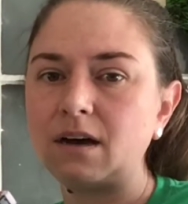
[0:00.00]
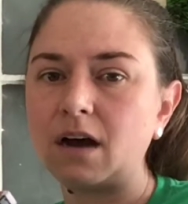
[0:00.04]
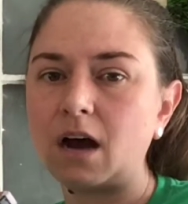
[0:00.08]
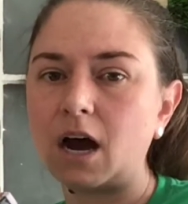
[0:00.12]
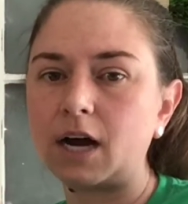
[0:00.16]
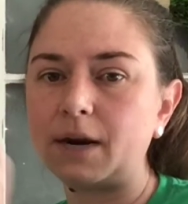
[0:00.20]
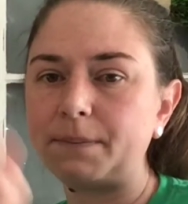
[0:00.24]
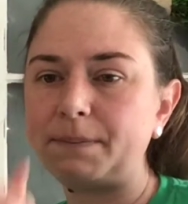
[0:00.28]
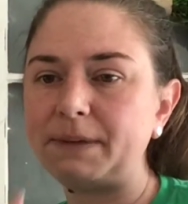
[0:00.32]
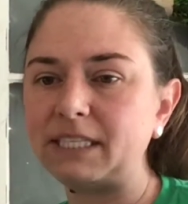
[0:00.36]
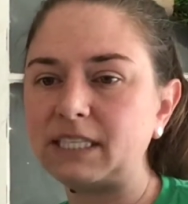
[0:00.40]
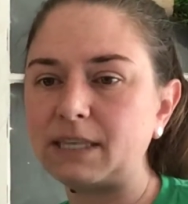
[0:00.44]

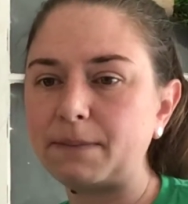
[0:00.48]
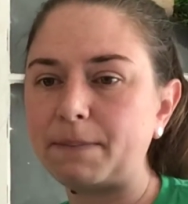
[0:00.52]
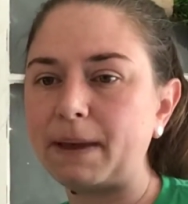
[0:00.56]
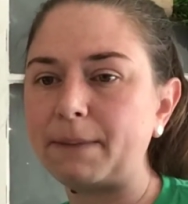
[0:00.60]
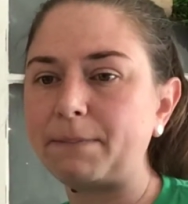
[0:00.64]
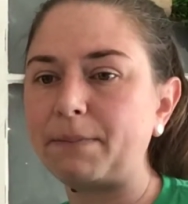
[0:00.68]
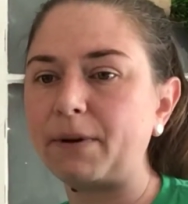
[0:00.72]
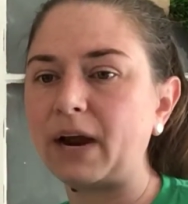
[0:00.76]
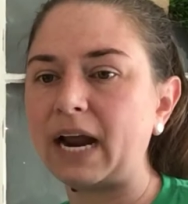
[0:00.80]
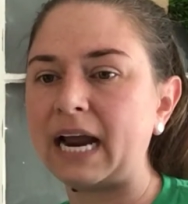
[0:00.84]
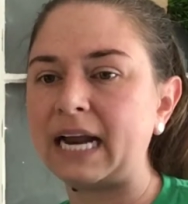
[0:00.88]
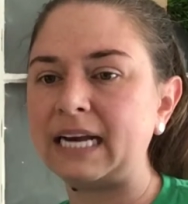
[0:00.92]
on a piece of
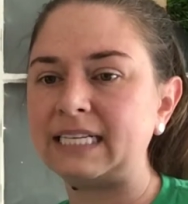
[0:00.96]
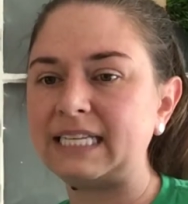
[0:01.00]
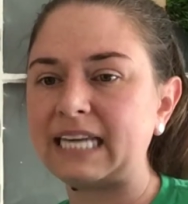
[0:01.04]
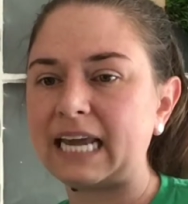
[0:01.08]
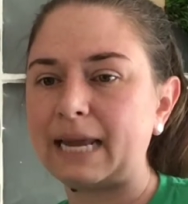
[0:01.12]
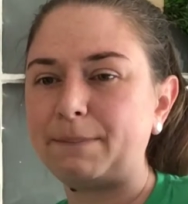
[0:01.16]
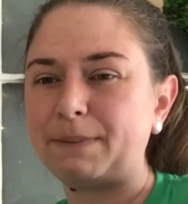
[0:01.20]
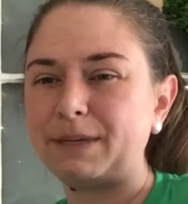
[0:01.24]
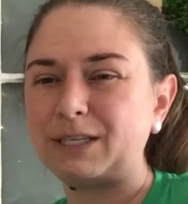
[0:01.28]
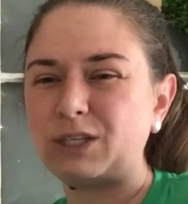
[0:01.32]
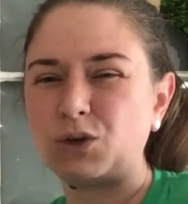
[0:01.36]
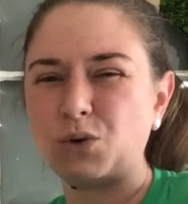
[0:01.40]
paper and
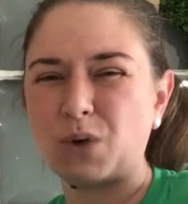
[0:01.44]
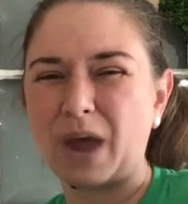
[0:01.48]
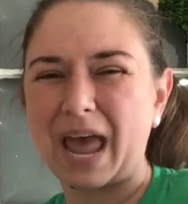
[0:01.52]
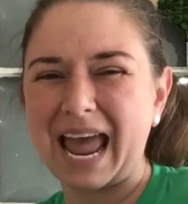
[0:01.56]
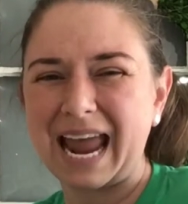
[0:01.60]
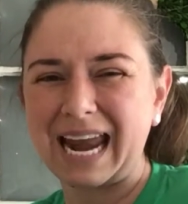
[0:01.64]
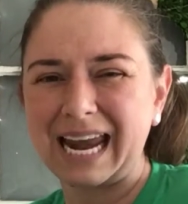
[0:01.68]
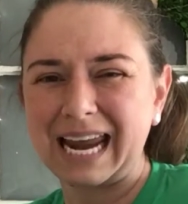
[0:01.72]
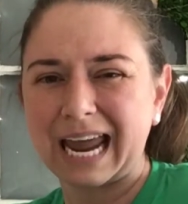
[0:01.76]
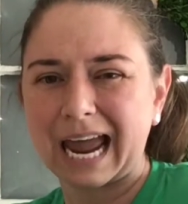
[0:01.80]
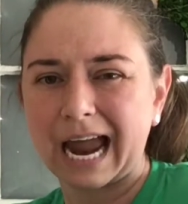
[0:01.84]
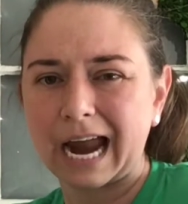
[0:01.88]
tape it to
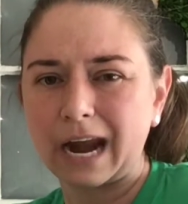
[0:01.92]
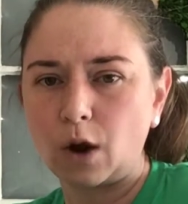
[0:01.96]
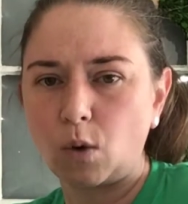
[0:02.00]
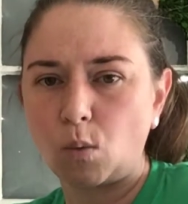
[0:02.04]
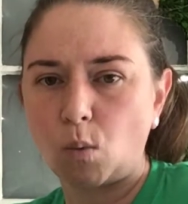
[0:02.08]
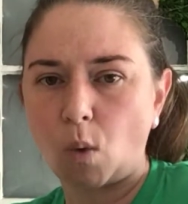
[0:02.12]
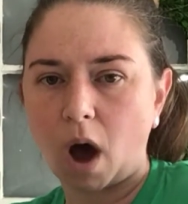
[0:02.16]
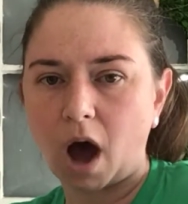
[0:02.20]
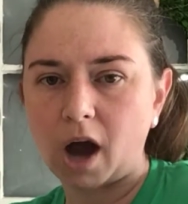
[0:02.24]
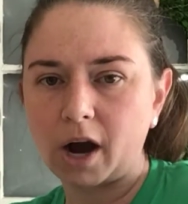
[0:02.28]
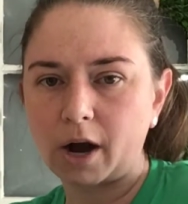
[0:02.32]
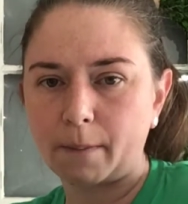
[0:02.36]
any kind of
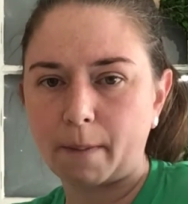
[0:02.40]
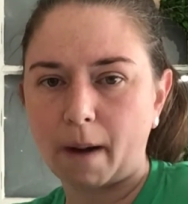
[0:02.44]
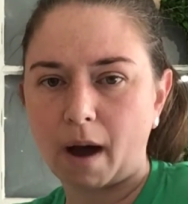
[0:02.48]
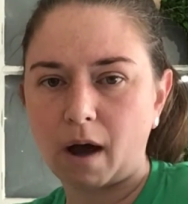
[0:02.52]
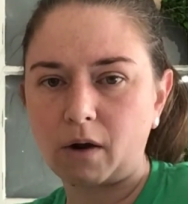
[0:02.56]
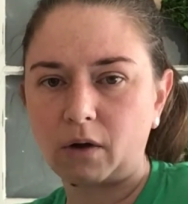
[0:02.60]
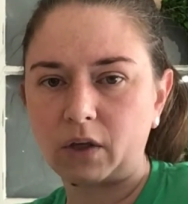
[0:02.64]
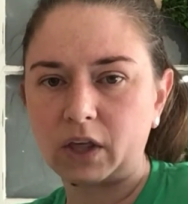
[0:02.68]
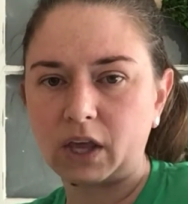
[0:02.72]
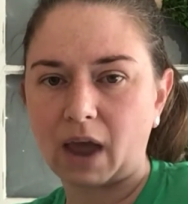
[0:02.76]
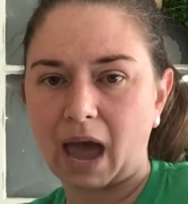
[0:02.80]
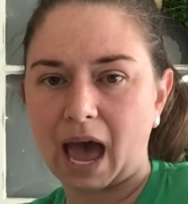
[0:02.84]
water
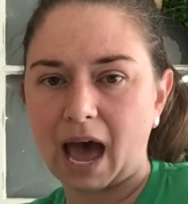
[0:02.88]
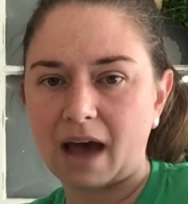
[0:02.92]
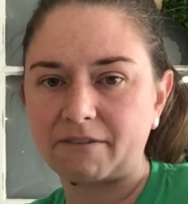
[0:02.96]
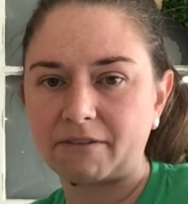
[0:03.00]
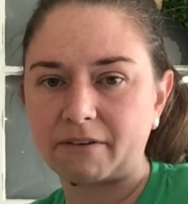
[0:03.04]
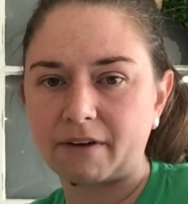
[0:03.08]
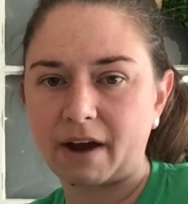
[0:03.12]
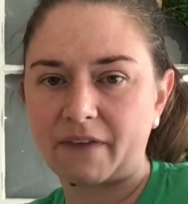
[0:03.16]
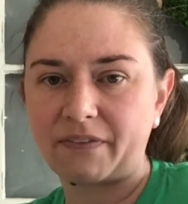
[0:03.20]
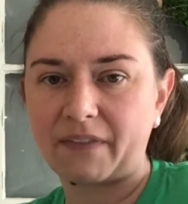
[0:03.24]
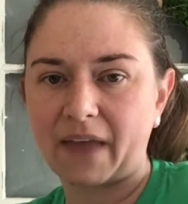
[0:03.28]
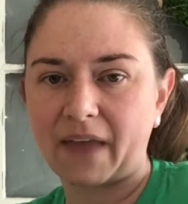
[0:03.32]
bottle you have
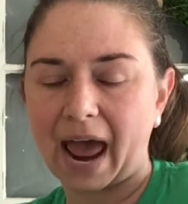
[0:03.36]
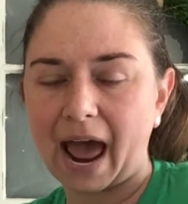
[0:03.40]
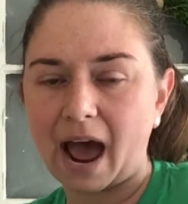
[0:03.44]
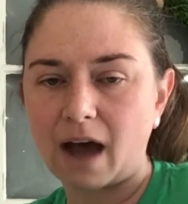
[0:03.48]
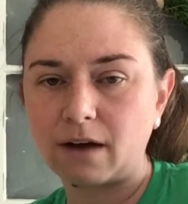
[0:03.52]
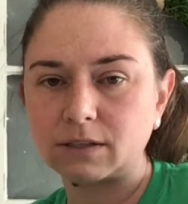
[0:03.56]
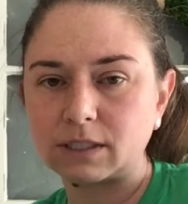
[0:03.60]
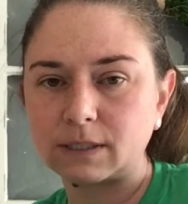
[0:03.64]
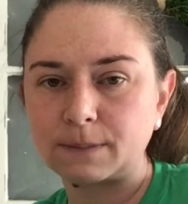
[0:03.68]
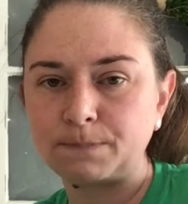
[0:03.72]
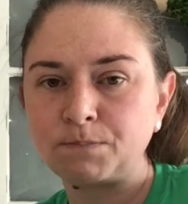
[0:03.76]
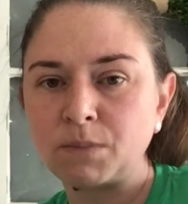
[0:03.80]
around the
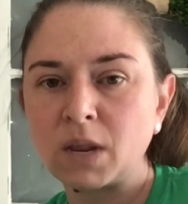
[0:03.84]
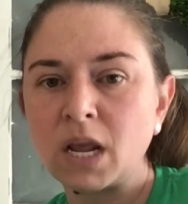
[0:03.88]
house.